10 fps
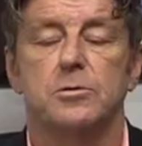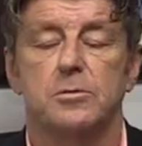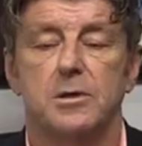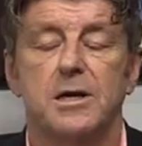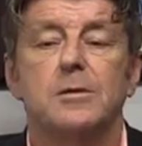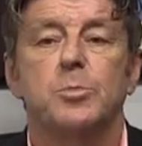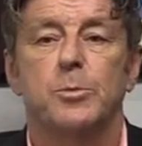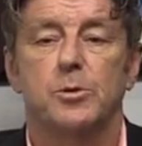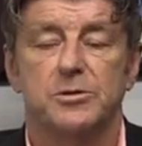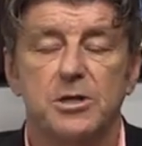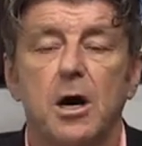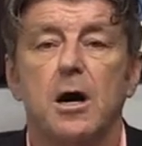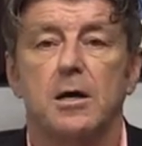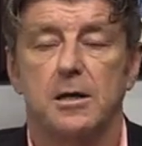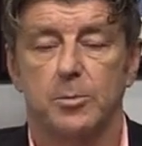you get people
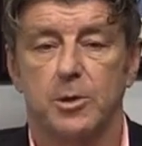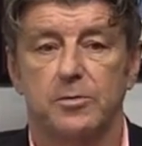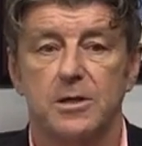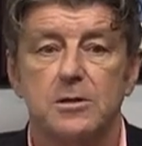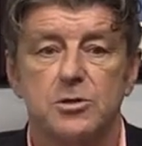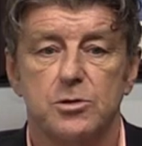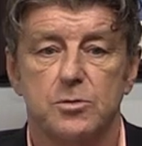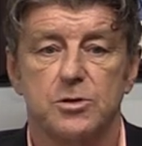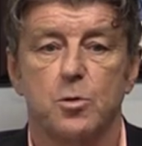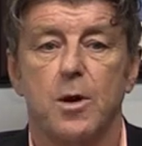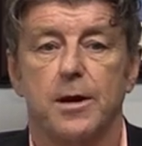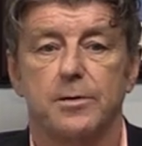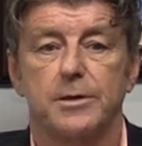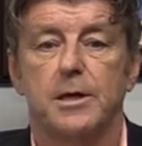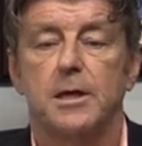talking about the issues
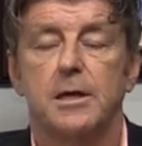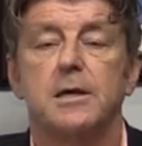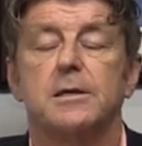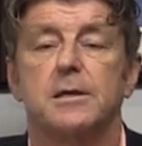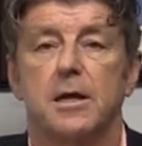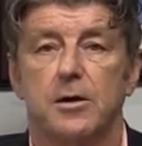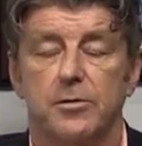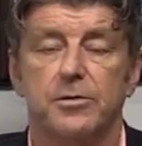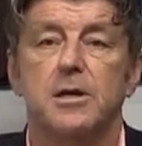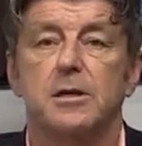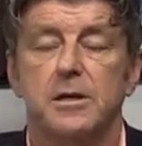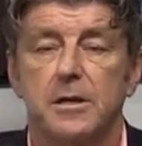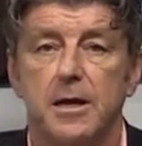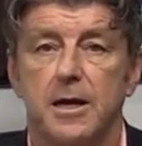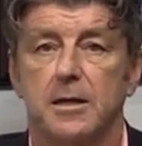around kidney health,
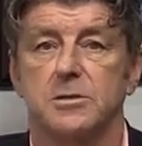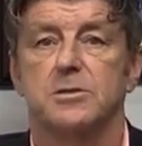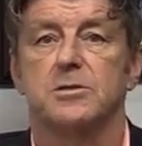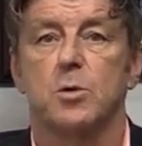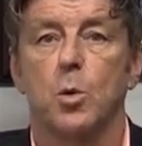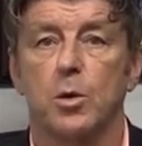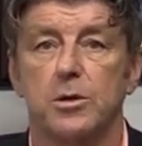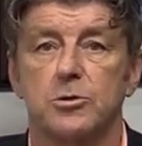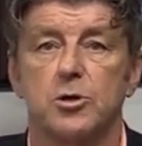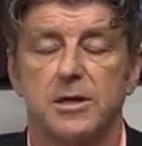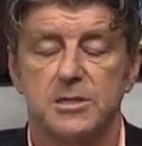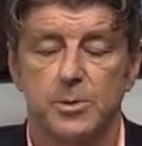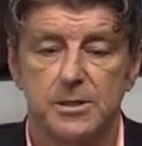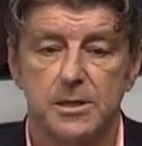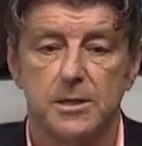kidney dialysis, organ
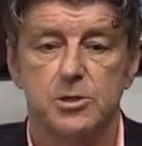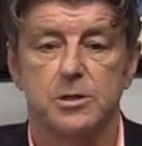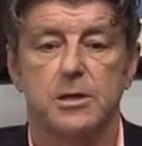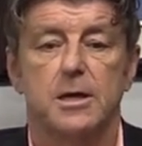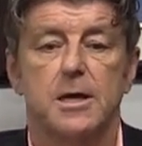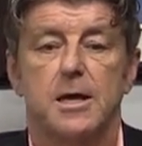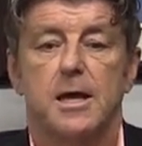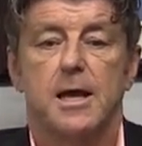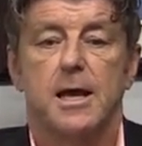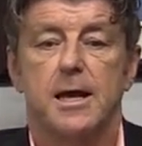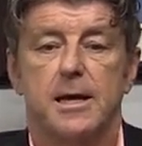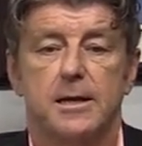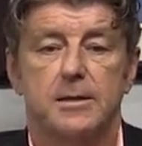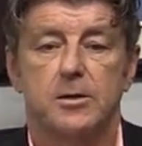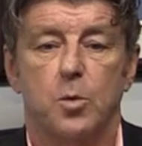transplantation.
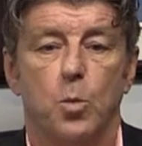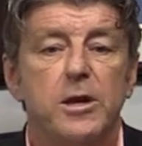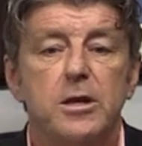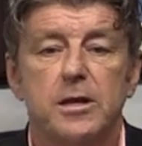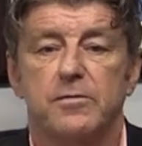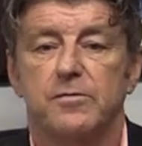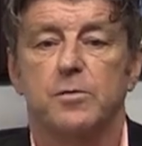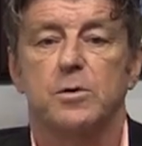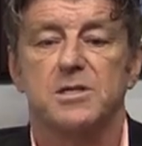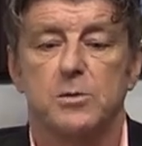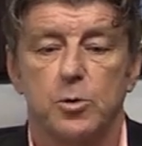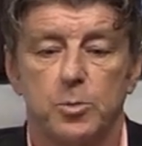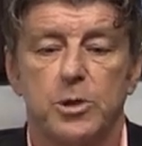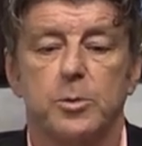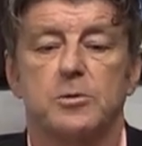And when you have a voice and
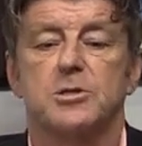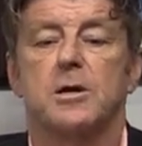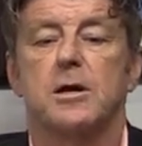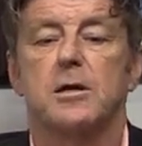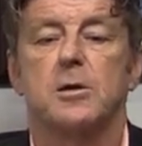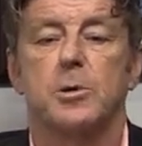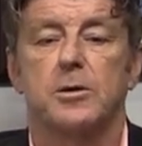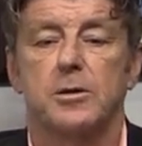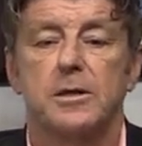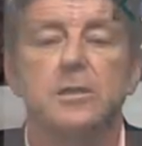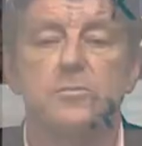when people are talking about it, it